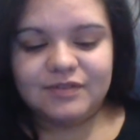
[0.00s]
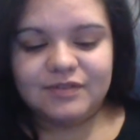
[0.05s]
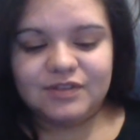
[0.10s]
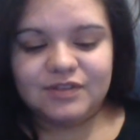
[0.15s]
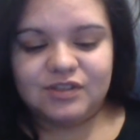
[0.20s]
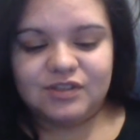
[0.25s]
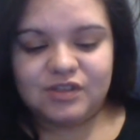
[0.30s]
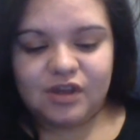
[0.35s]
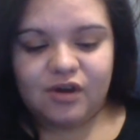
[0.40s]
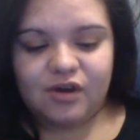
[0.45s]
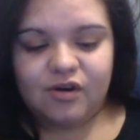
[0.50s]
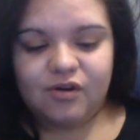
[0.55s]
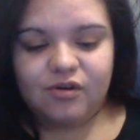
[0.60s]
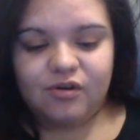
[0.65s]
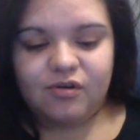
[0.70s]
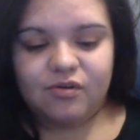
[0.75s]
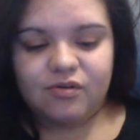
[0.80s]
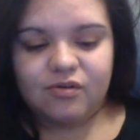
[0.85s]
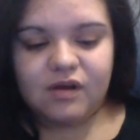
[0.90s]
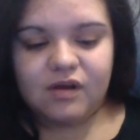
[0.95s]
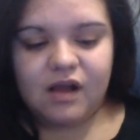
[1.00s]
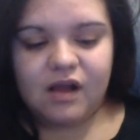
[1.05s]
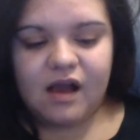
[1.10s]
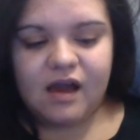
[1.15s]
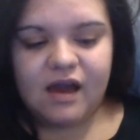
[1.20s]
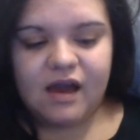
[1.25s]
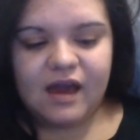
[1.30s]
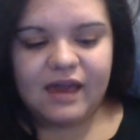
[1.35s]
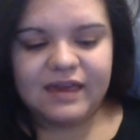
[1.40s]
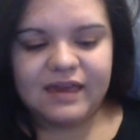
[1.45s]
So
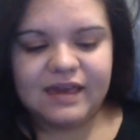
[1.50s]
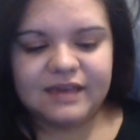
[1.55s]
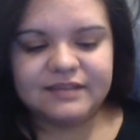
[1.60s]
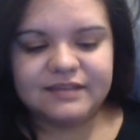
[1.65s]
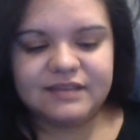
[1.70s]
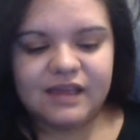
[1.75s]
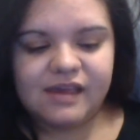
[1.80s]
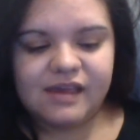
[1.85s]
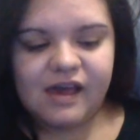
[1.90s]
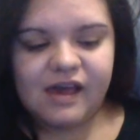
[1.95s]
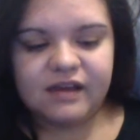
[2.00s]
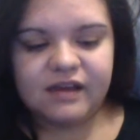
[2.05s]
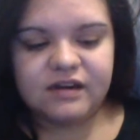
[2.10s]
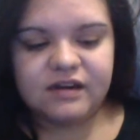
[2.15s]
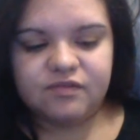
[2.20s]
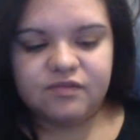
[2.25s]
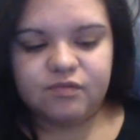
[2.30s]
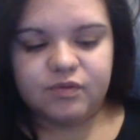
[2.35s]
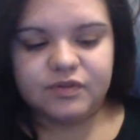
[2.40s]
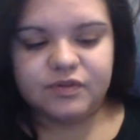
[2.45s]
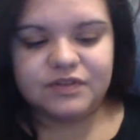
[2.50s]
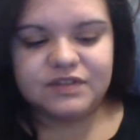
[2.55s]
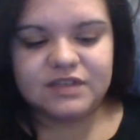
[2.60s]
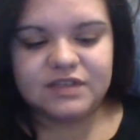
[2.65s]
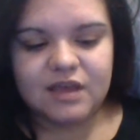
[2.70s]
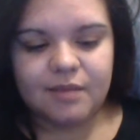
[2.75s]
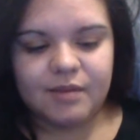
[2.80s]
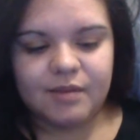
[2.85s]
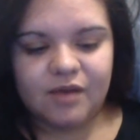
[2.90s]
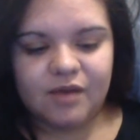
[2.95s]
I guess I kind of will
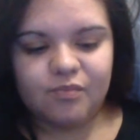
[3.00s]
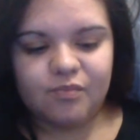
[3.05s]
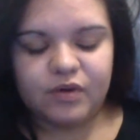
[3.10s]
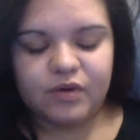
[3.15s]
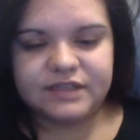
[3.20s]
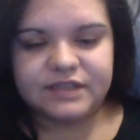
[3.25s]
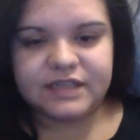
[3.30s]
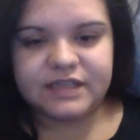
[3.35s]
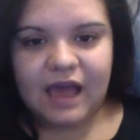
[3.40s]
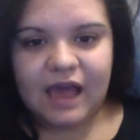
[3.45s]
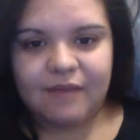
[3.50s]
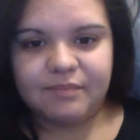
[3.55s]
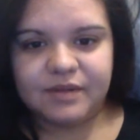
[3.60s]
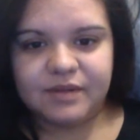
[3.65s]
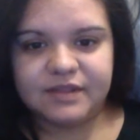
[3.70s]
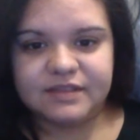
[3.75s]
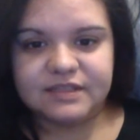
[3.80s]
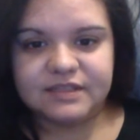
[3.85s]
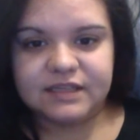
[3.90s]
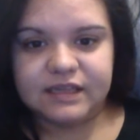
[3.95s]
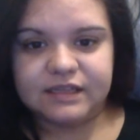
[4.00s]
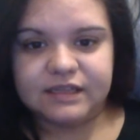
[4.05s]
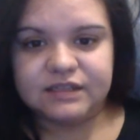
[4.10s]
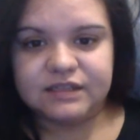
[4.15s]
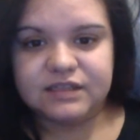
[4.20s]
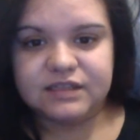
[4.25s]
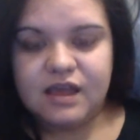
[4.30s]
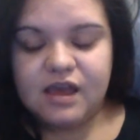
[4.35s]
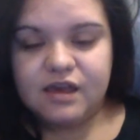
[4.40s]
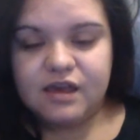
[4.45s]
sum up what has happened
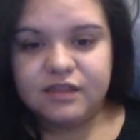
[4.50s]
since